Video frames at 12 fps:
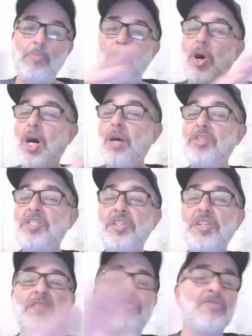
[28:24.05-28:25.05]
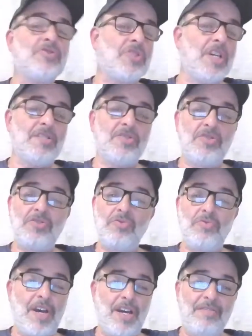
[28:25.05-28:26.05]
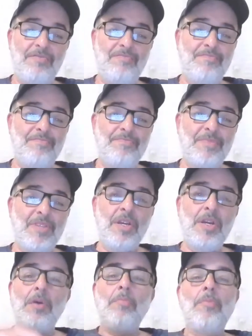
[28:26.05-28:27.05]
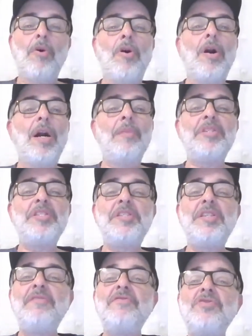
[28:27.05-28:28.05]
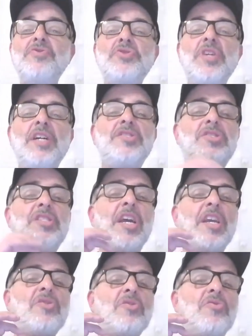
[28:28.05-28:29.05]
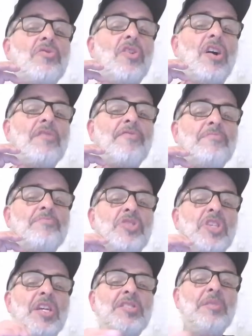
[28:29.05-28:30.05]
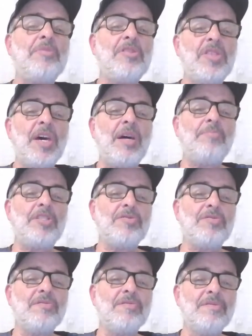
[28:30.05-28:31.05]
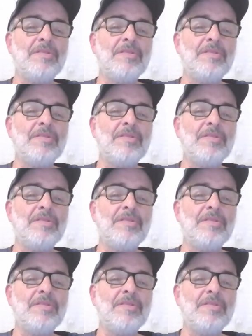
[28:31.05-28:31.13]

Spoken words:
Muhammad never said to do that. Muhammad never said, take the Quran from Zayd ibn Thabit.